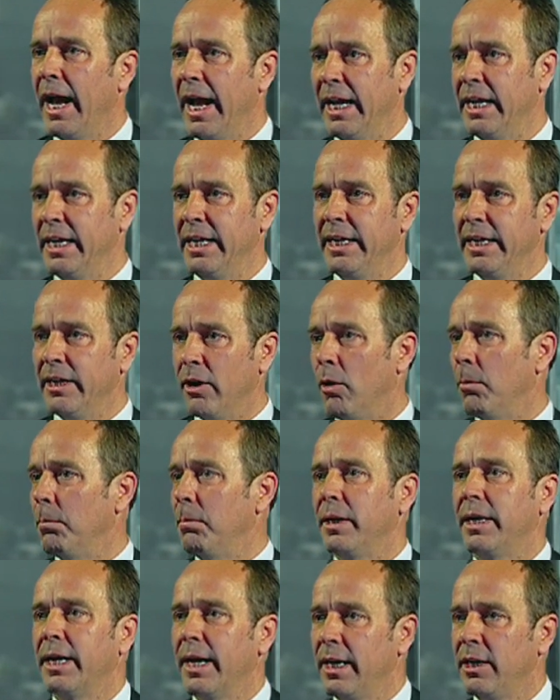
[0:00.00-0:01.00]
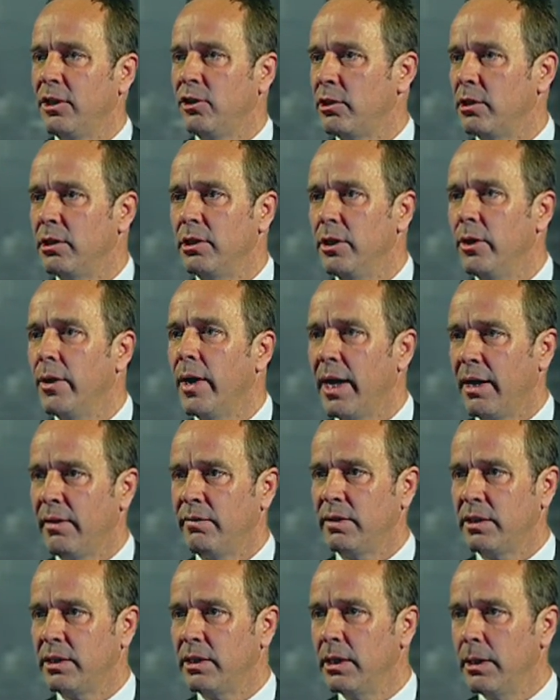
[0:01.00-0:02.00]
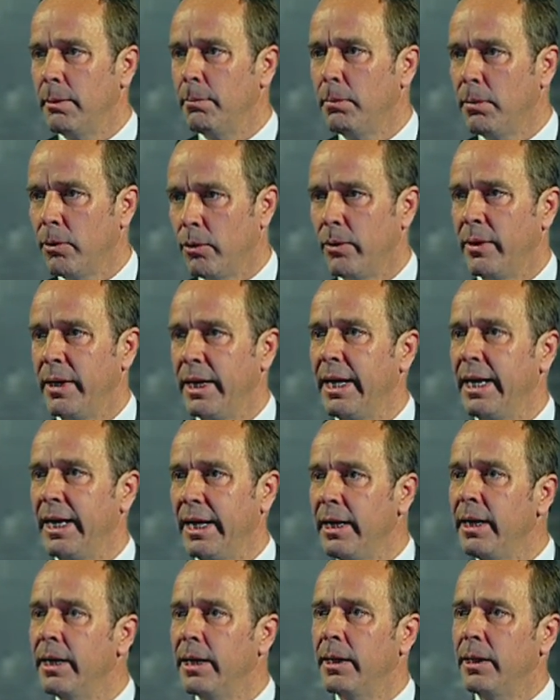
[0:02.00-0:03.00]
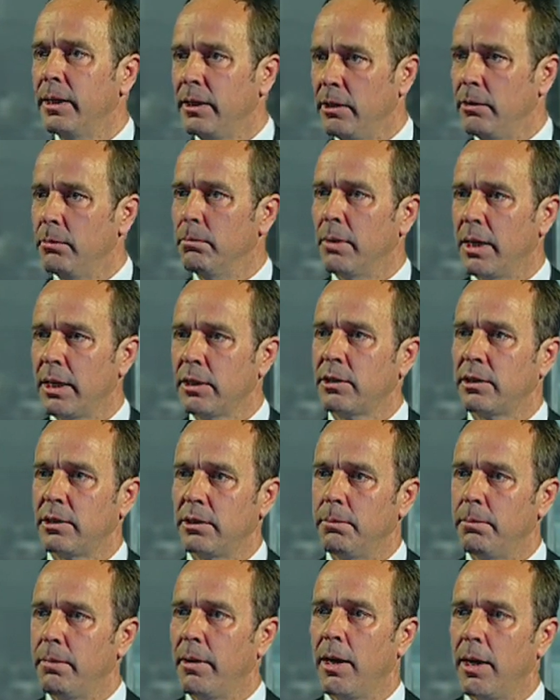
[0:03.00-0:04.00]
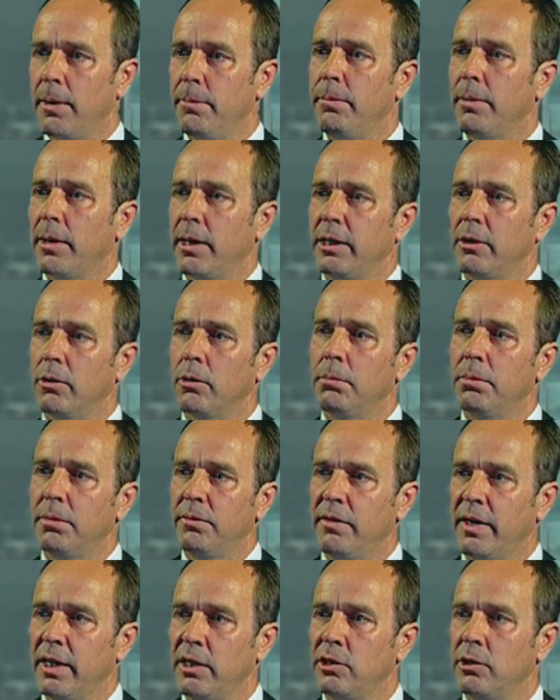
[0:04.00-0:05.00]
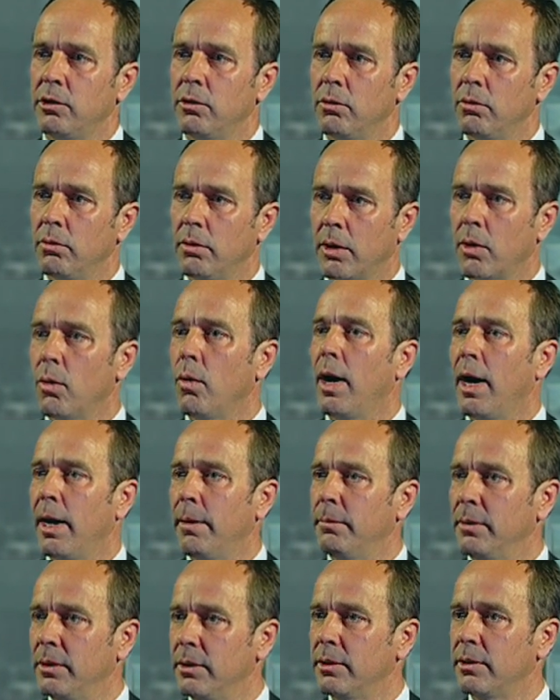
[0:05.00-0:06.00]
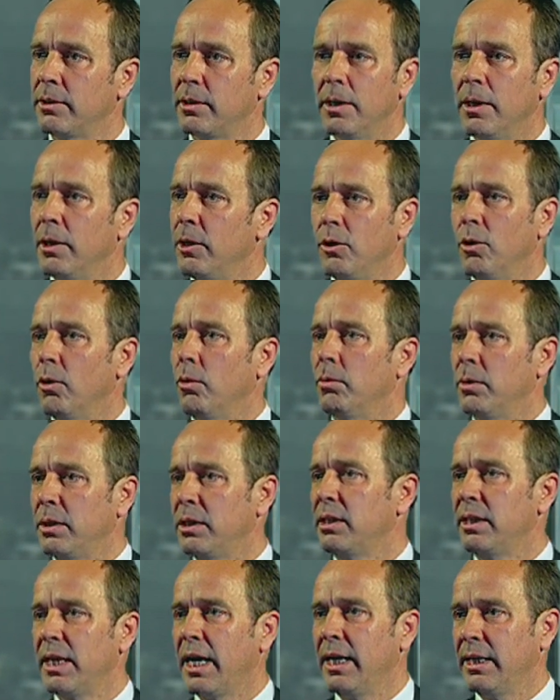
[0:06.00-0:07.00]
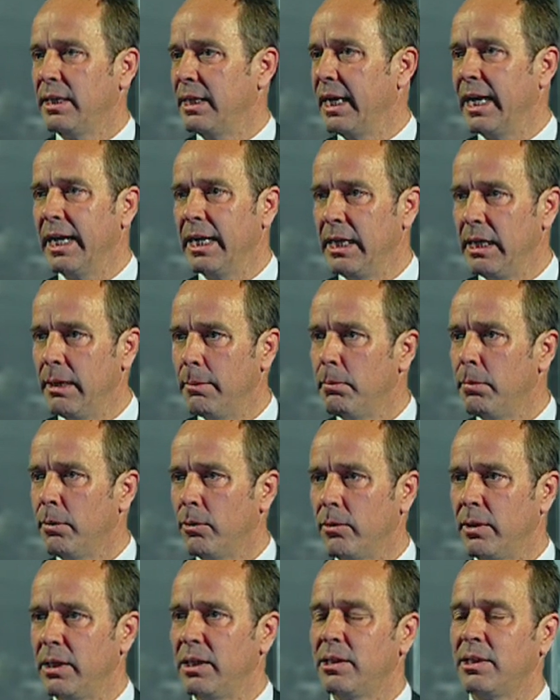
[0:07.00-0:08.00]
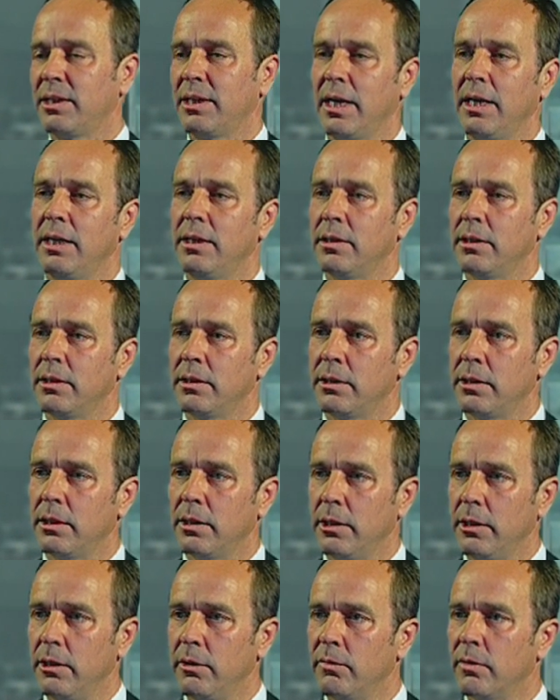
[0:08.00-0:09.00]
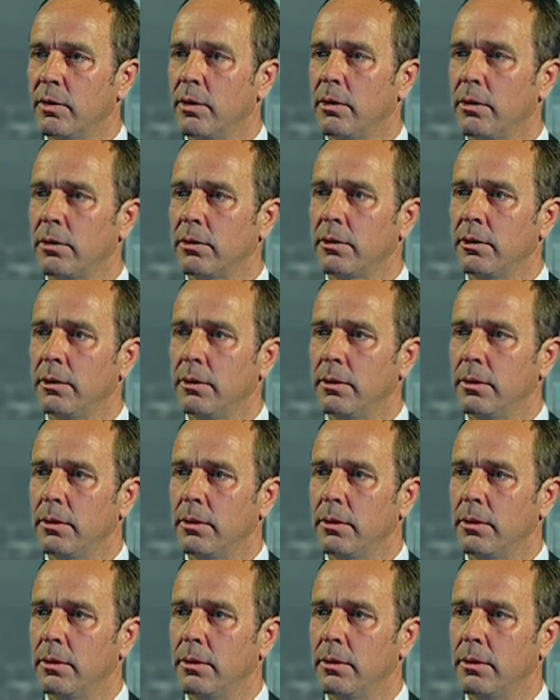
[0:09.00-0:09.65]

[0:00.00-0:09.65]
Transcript: any obligation you have as an employee. You must abide by your professional requirements, notwithstanding any employed status that you've got.